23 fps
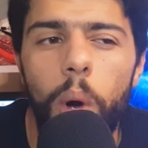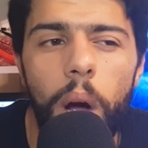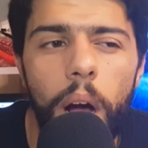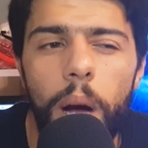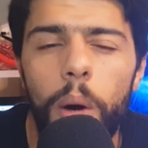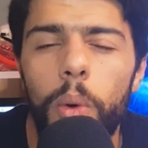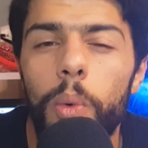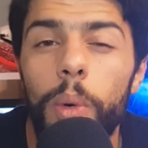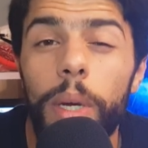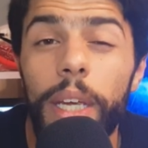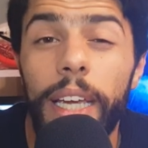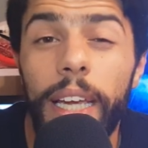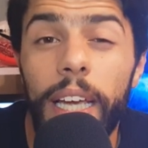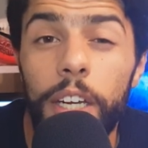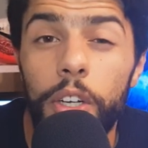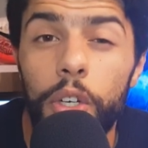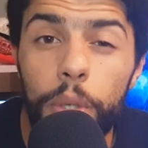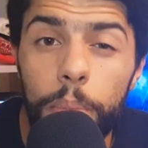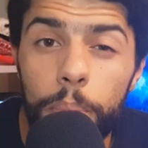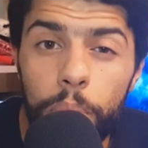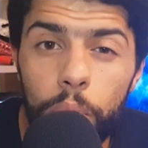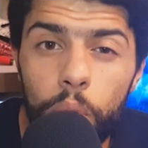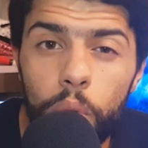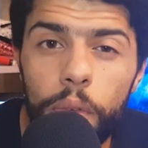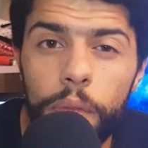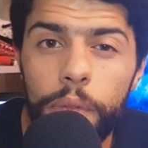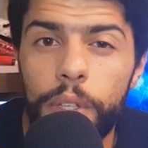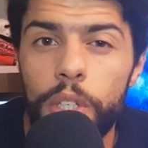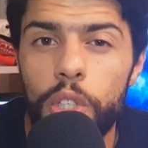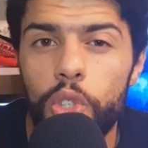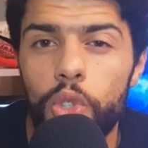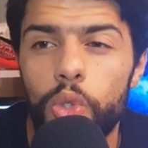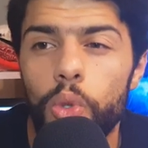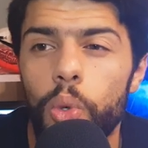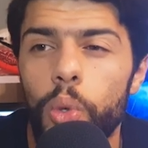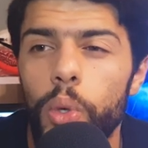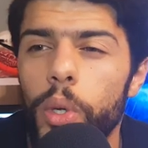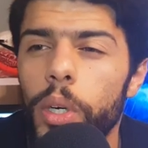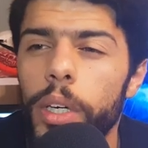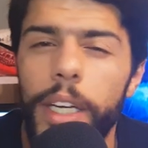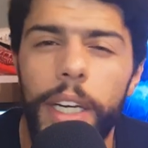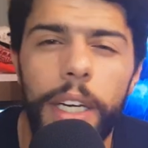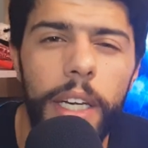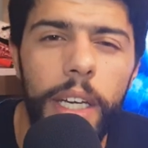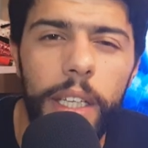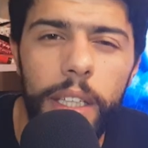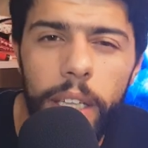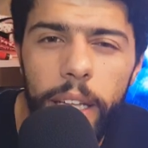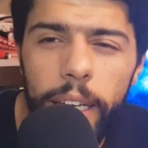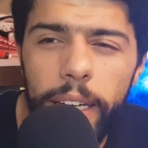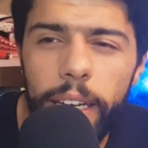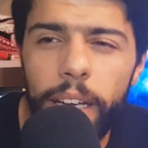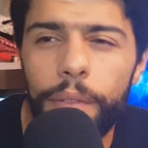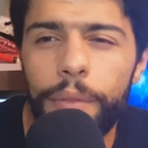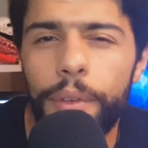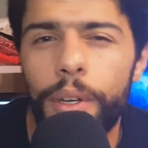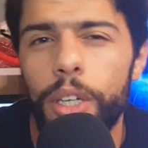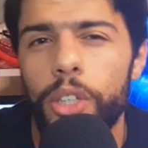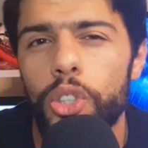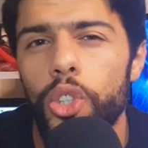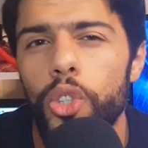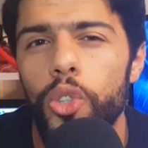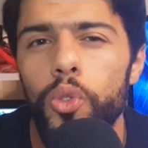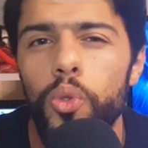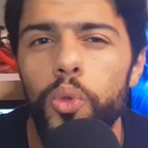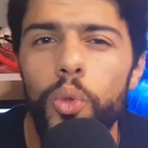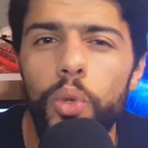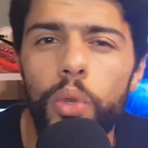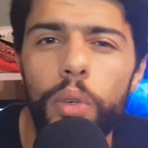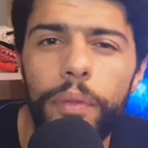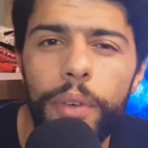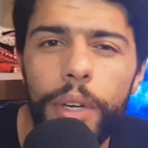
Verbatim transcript: how we can improve this tool or create like a version 2,